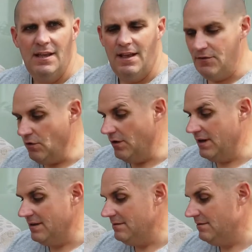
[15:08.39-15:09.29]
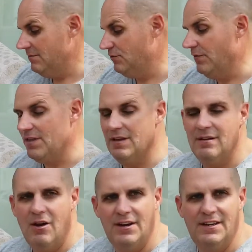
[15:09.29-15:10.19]
If you've got any sort of other
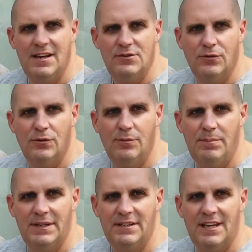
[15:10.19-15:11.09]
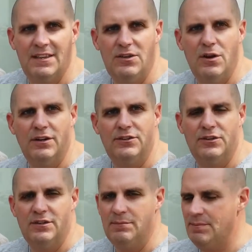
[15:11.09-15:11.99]
ideas or bits of kit that you like
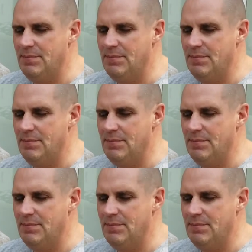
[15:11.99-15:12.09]
using,